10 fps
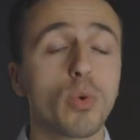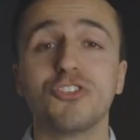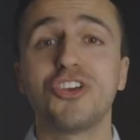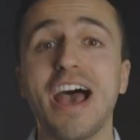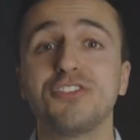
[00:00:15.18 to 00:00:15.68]

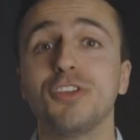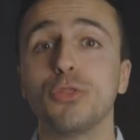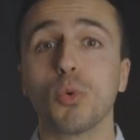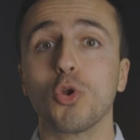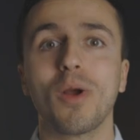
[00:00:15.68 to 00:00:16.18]
word chastity
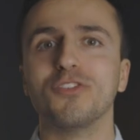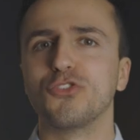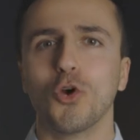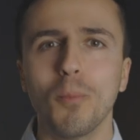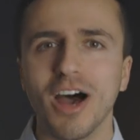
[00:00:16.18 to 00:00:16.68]
thrown around
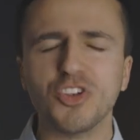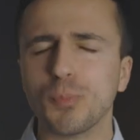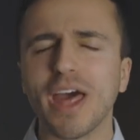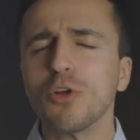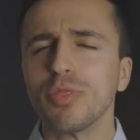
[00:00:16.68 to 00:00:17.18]
so
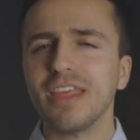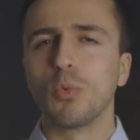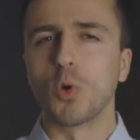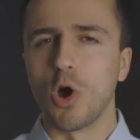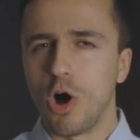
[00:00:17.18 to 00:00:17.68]
much, but I don't
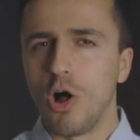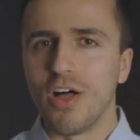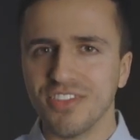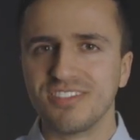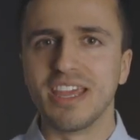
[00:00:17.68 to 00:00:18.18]
think we're all
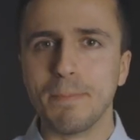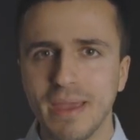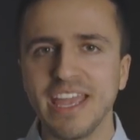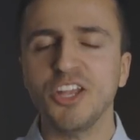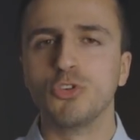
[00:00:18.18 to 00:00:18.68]
on the same
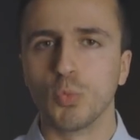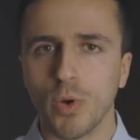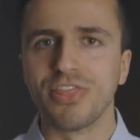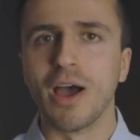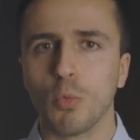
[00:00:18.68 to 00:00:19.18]
page with
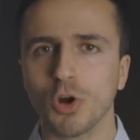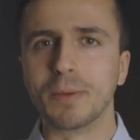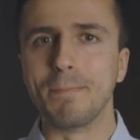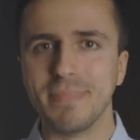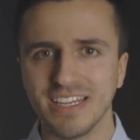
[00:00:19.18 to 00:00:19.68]
what that
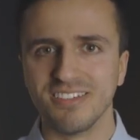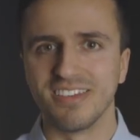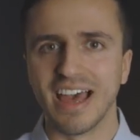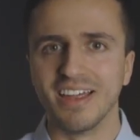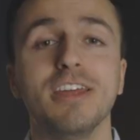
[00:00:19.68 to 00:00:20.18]
word
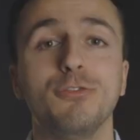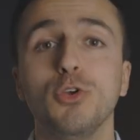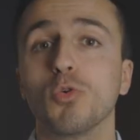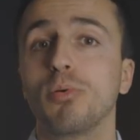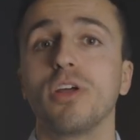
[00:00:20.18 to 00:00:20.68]
means yet. If
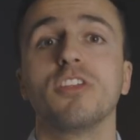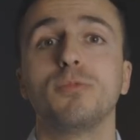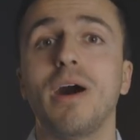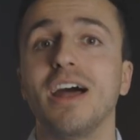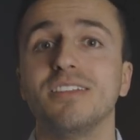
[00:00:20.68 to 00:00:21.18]
you were put on the
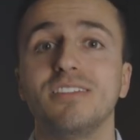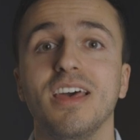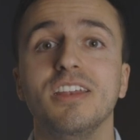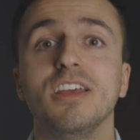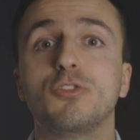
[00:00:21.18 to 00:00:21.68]
spot and
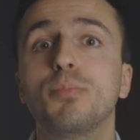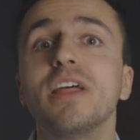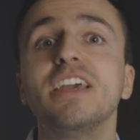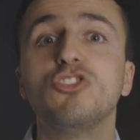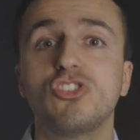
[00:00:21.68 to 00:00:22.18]
said,
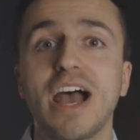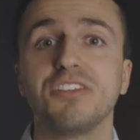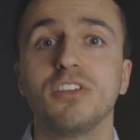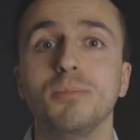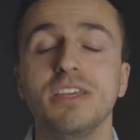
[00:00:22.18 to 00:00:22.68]
explain
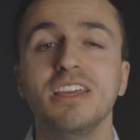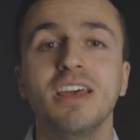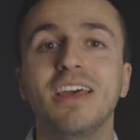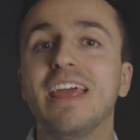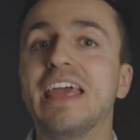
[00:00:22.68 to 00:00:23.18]
chastity to me
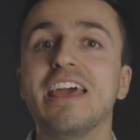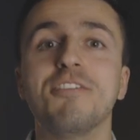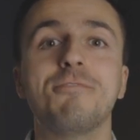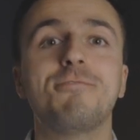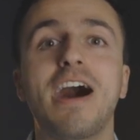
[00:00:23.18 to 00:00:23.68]

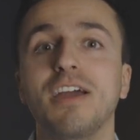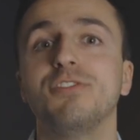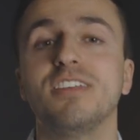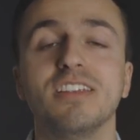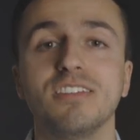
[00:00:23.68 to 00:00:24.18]
in
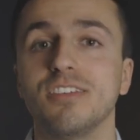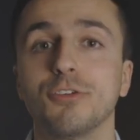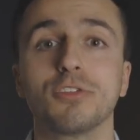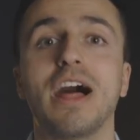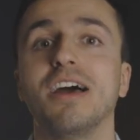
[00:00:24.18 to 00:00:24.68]
5
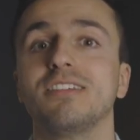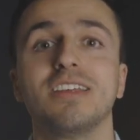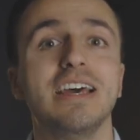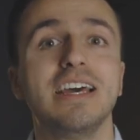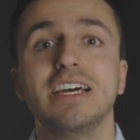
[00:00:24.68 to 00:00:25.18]
sentences or less,
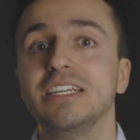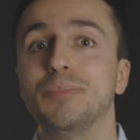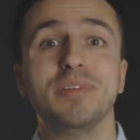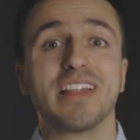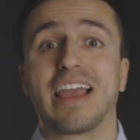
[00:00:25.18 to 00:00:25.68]

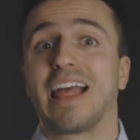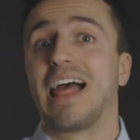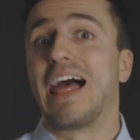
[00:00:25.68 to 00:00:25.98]
it'd be like,